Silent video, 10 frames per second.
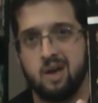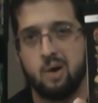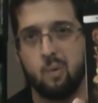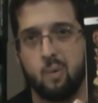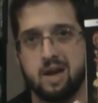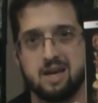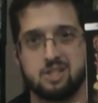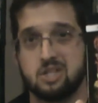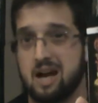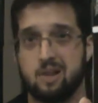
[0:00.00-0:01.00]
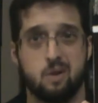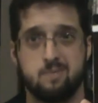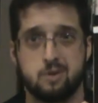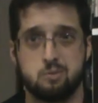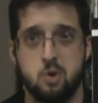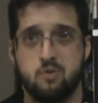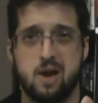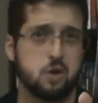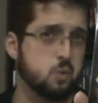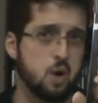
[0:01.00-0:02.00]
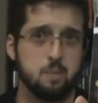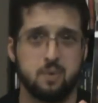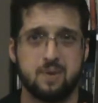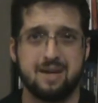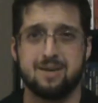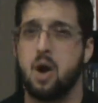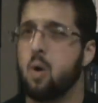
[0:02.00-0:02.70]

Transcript: which I love this movie. I grew up with it.